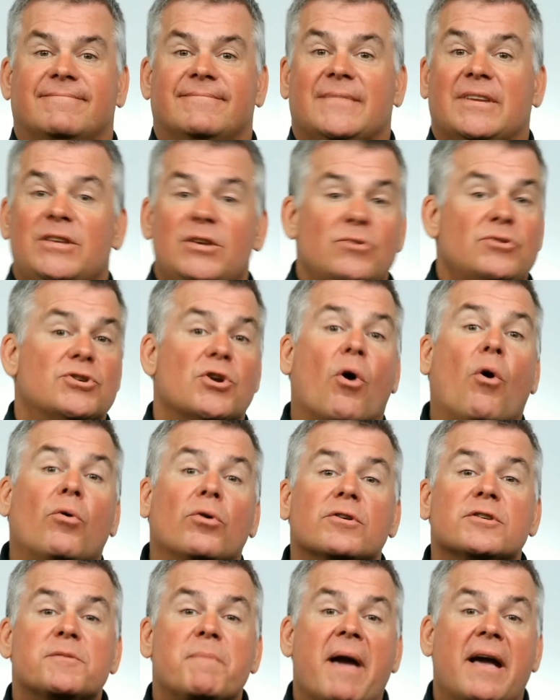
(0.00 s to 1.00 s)
Use your
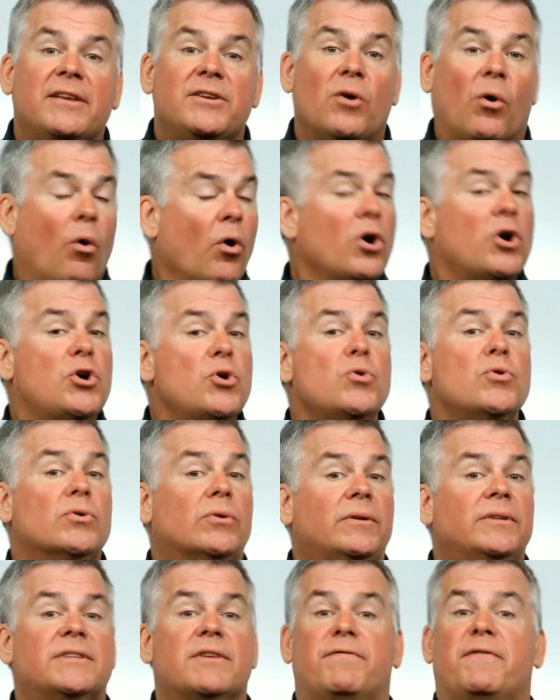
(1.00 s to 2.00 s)
owner's manual or
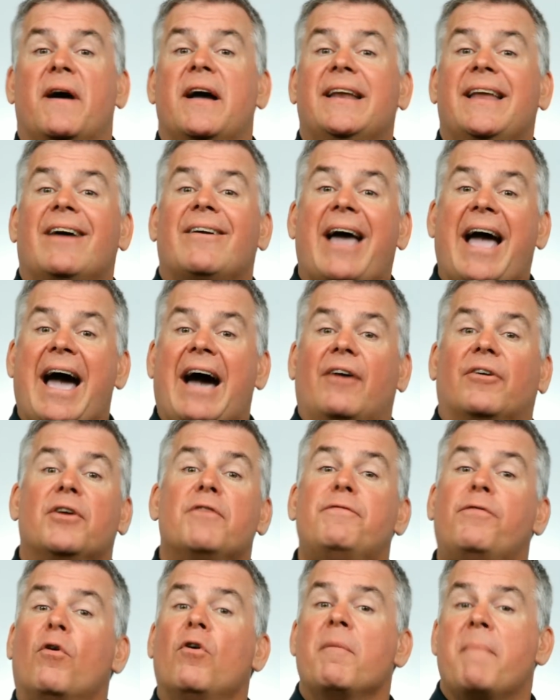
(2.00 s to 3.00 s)
Google to find out how to
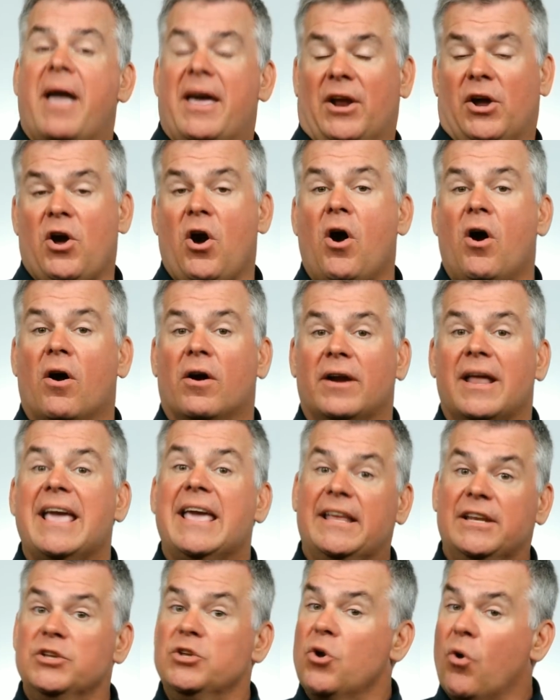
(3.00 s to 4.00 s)
format a card
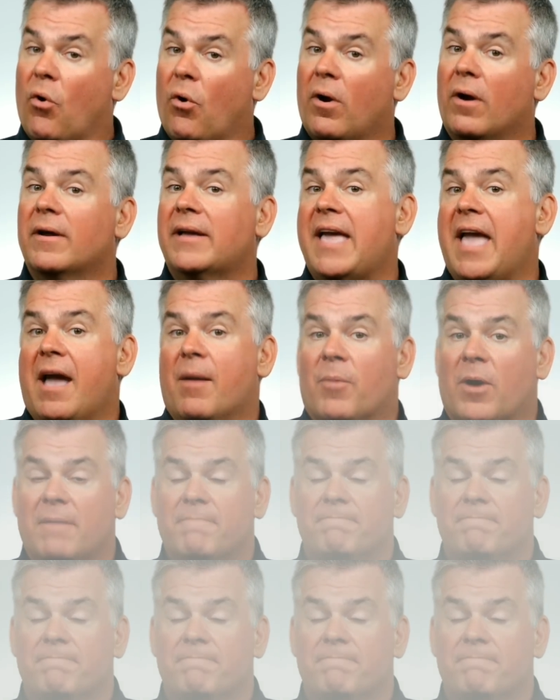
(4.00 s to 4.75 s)
in your camera.